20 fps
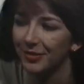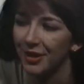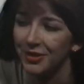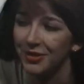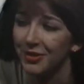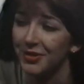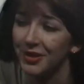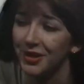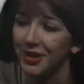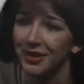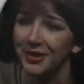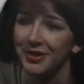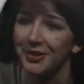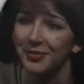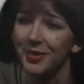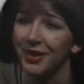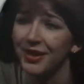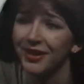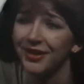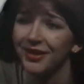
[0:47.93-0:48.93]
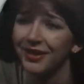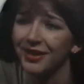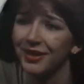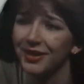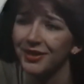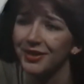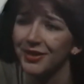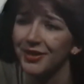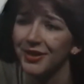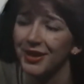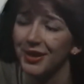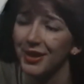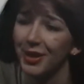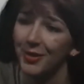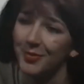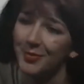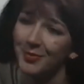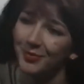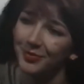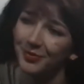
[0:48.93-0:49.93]
I don't think it's me. I don't think
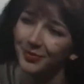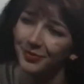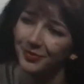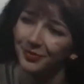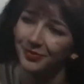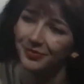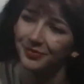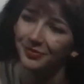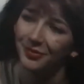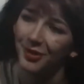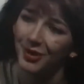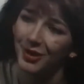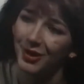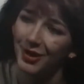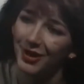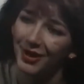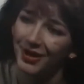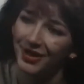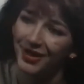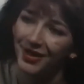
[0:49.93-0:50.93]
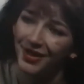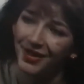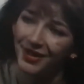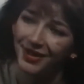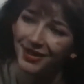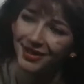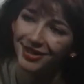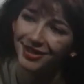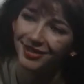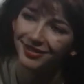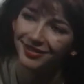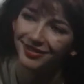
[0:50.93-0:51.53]
I'm very like her.